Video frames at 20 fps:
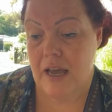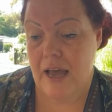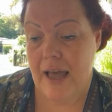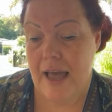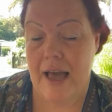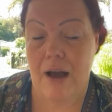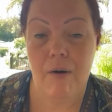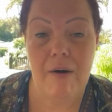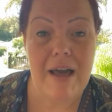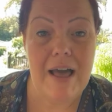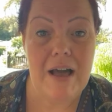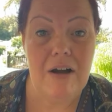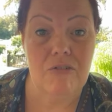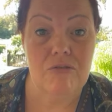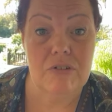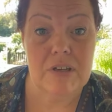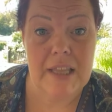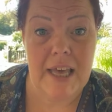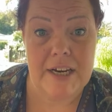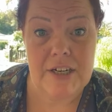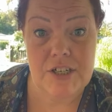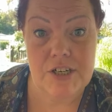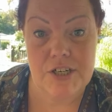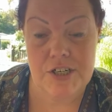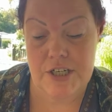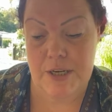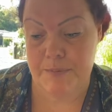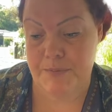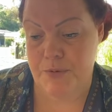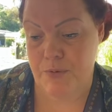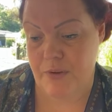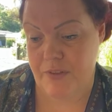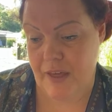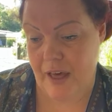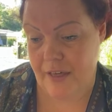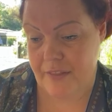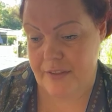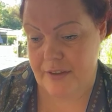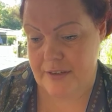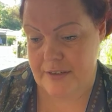How are our relationships with
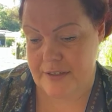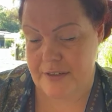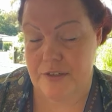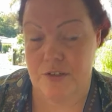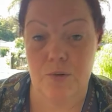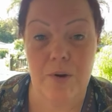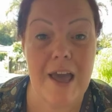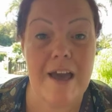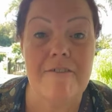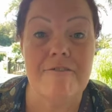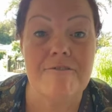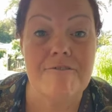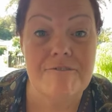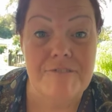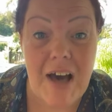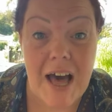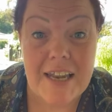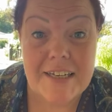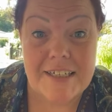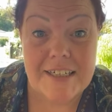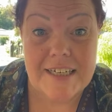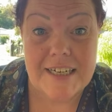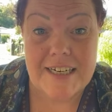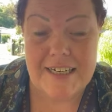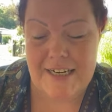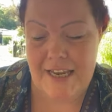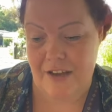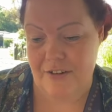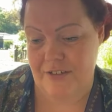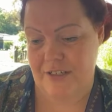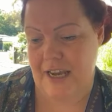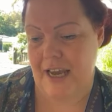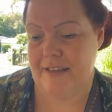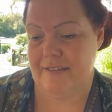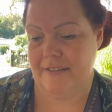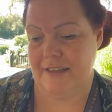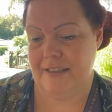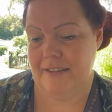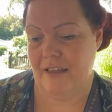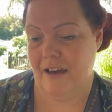others? Do we have fun in our
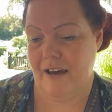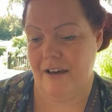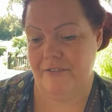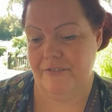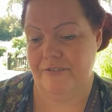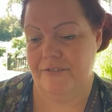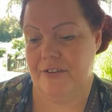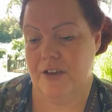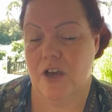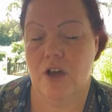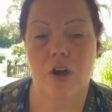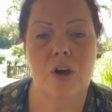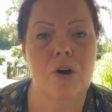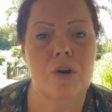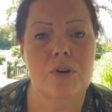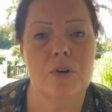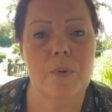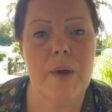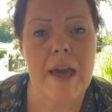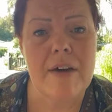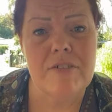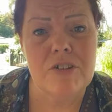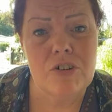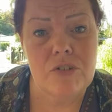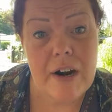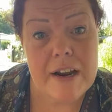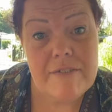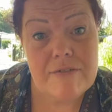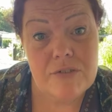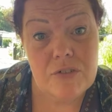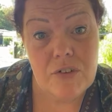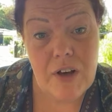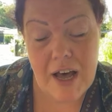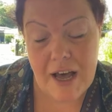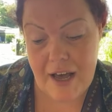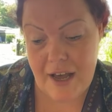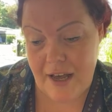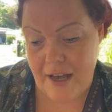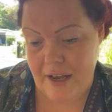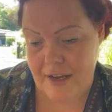daily life? Do we have a grateful
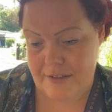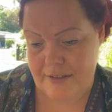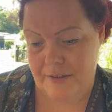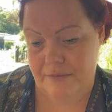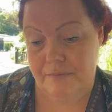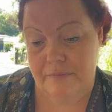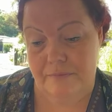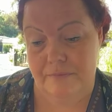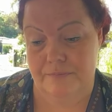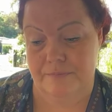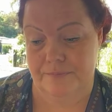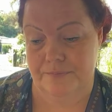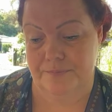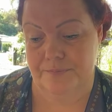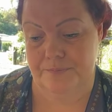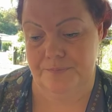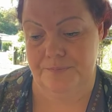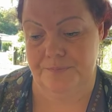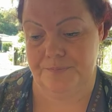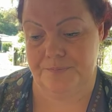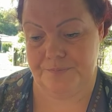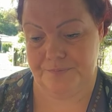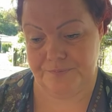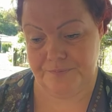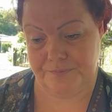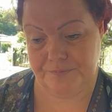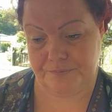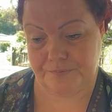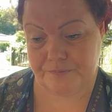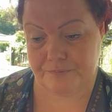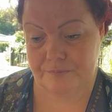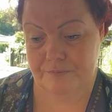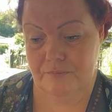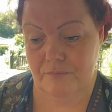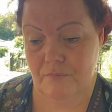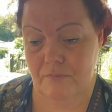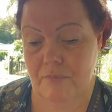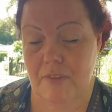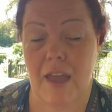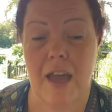heart?
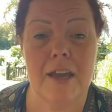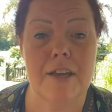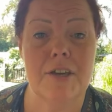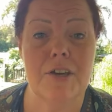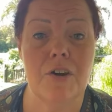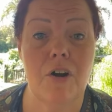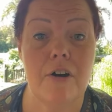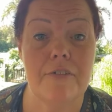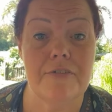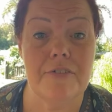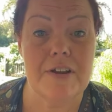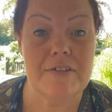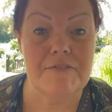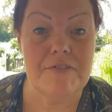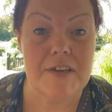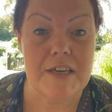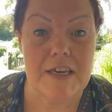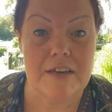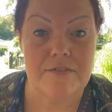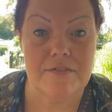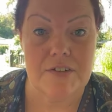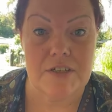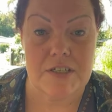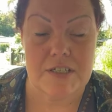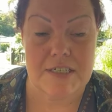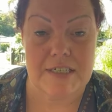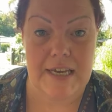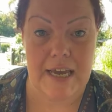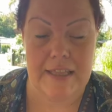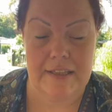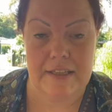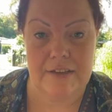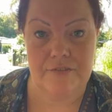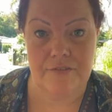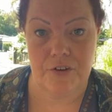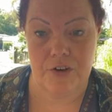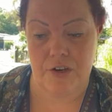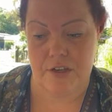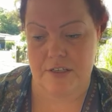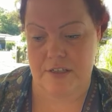Are you offering forgiveness daily
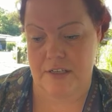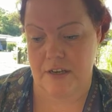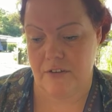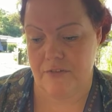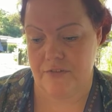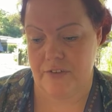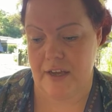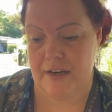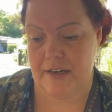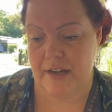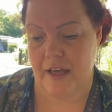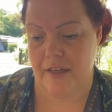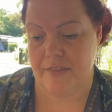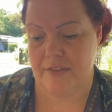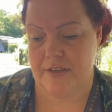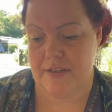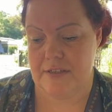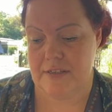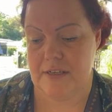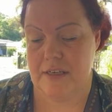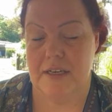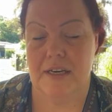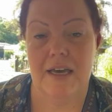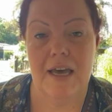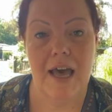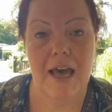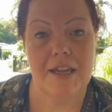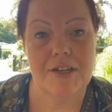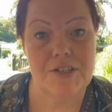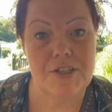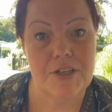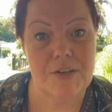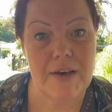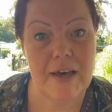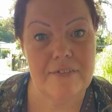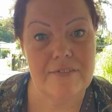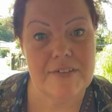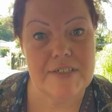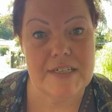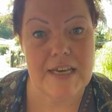for yourself and others? And do you
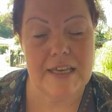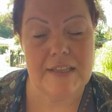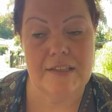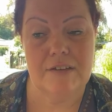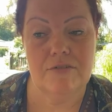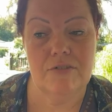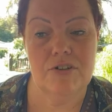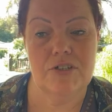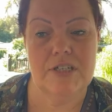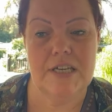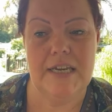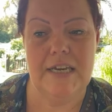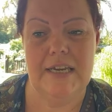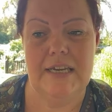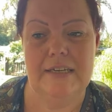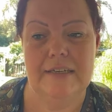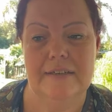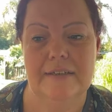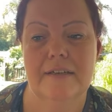have a daily routine?